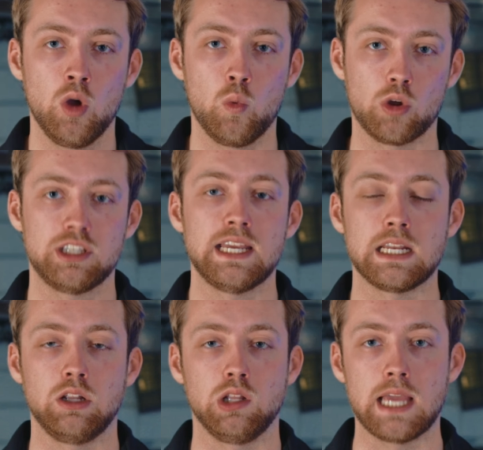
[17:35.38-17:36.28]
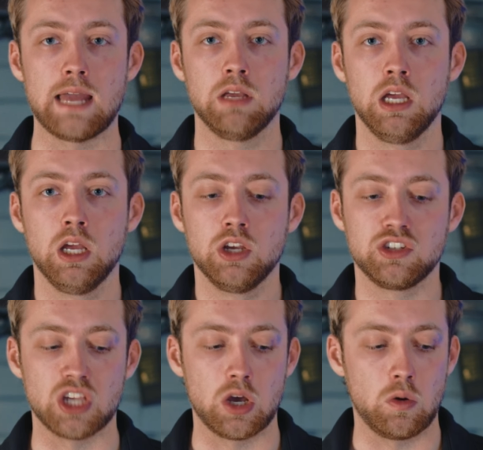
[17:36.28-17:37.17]
worth taking a look at.
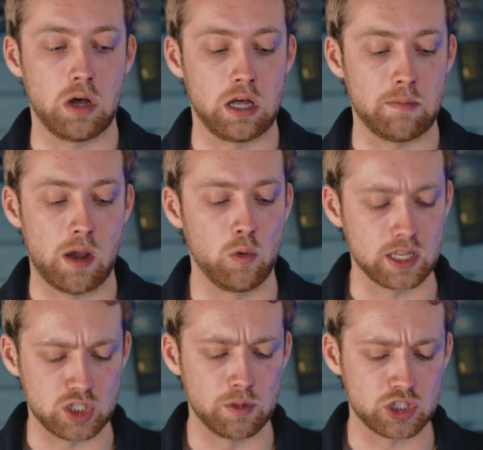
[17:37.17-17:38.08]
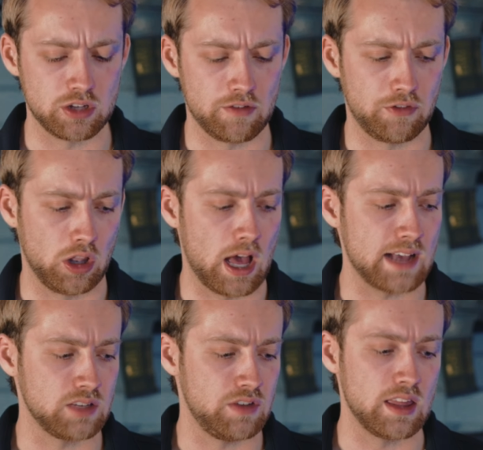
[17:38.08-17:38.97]
So I won't get too much into the
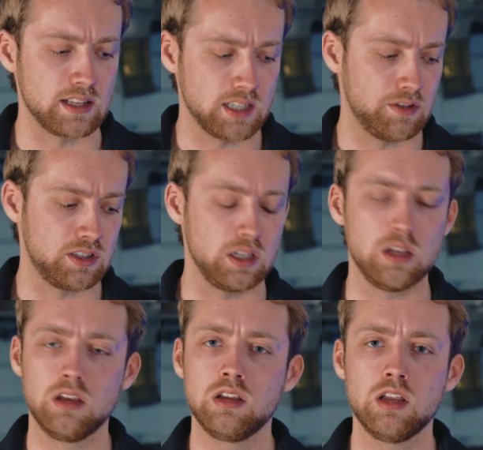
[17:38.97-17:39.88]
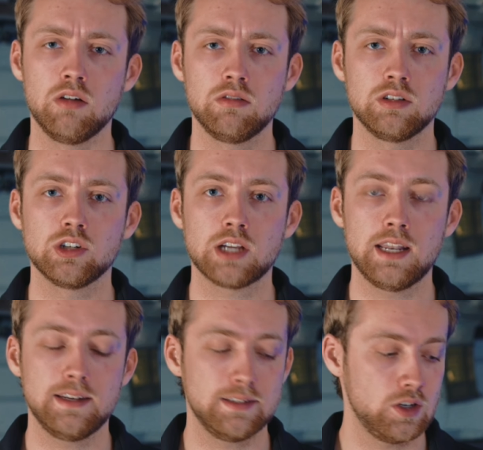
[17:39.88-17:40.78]
philosophy. That's obviously, your
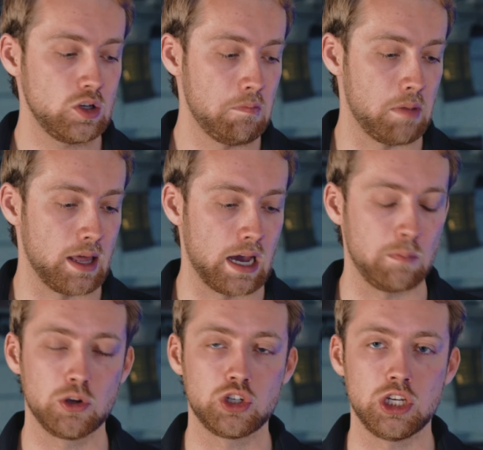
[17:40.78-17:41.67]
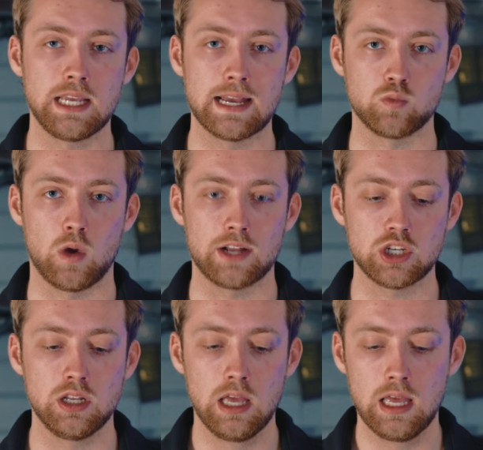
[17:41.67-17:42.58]
kind of decision, but I appreciate you guys
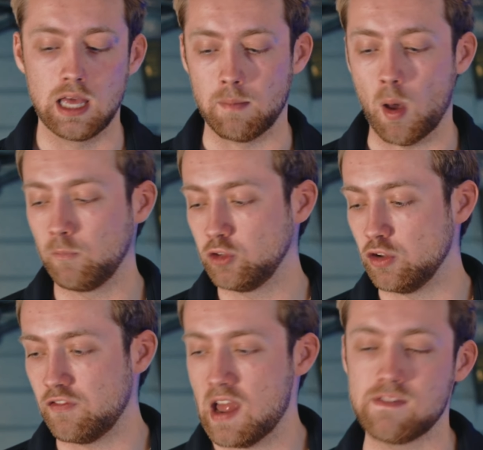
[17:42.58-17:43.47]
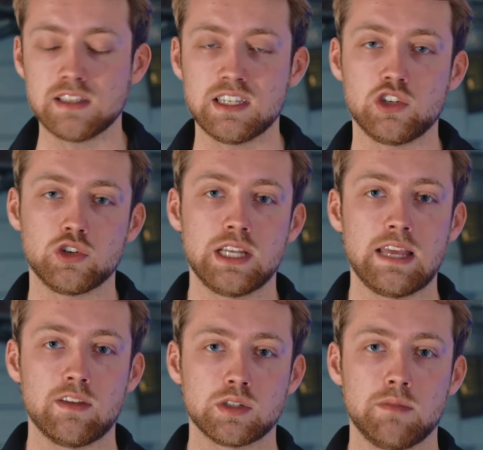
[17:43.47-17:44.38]
watching. Hopefully you found this interesting
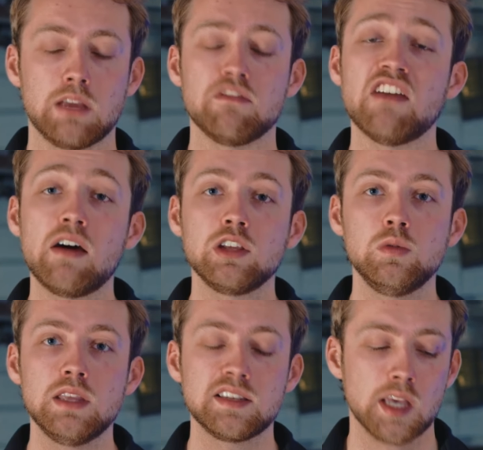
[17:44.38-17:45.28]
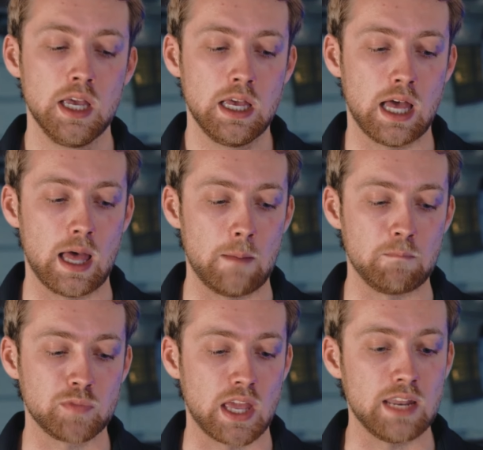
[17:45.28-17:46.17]
and there's something of value in this.
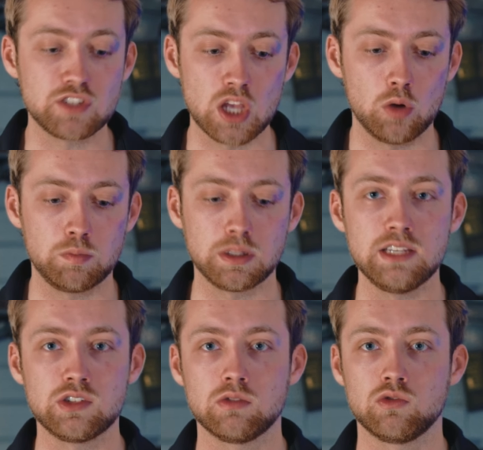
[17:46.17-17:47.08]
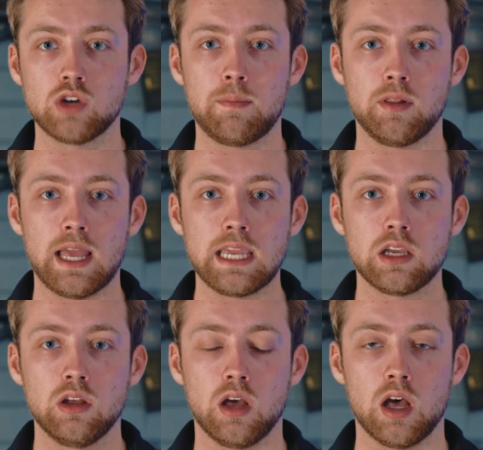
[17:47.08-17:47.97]
And if so, please drop a
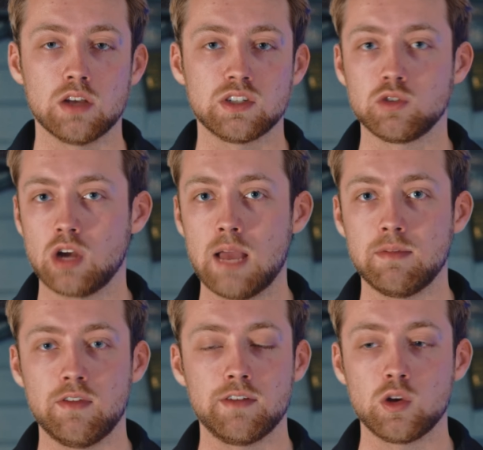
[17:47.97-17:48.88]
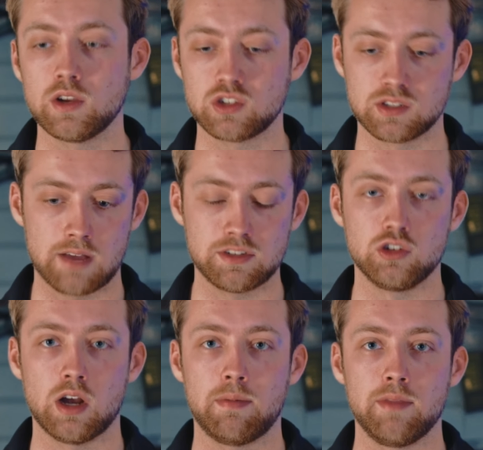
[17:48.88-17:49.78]
like, subscribe. If you have any questions, obviously
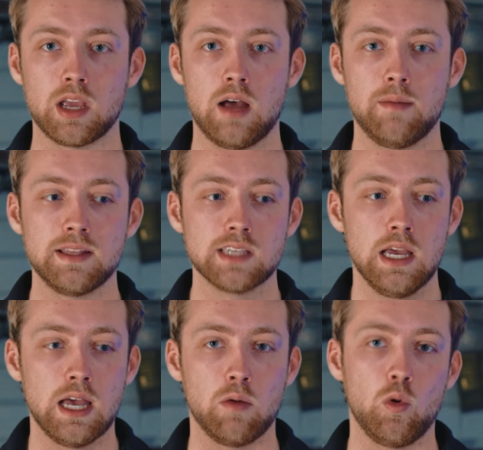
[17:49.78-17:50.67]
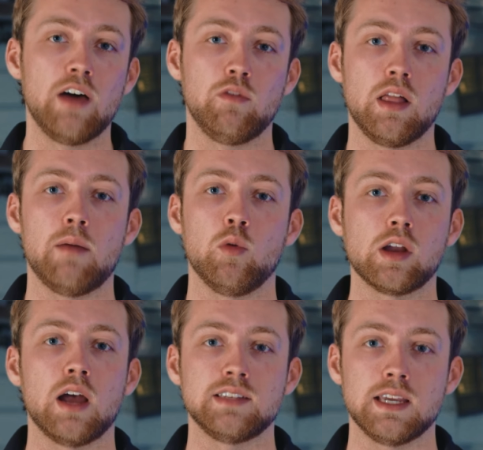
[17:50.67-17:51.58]
drop them in the comments. We'll have a lot more
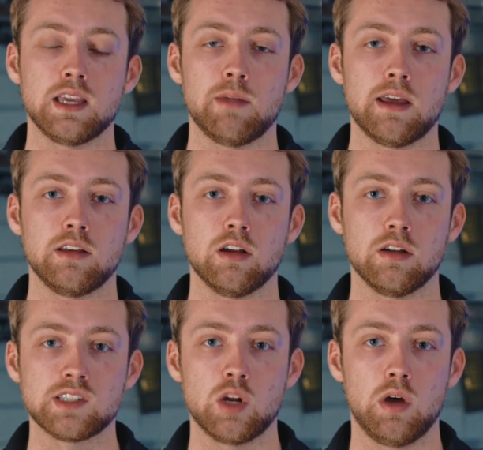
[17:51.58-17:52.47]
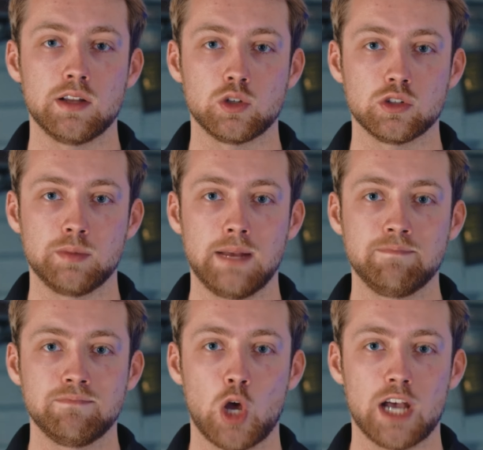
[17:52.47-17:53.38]
content coming out here on Stonewall Outdoor Supply.
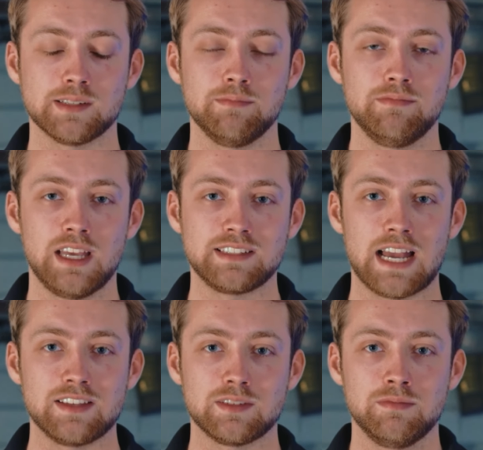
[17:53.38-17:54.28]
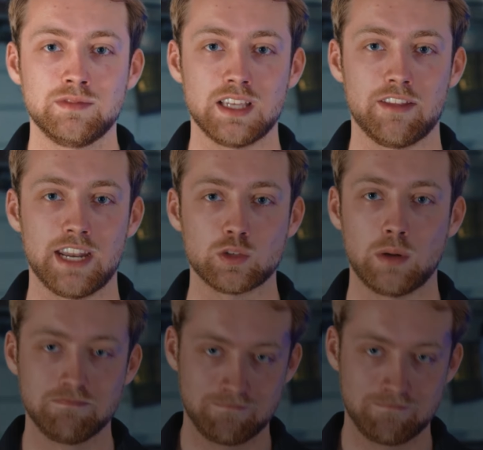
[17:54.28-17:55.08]
Awesome. Thanks, guys. See you on the next one.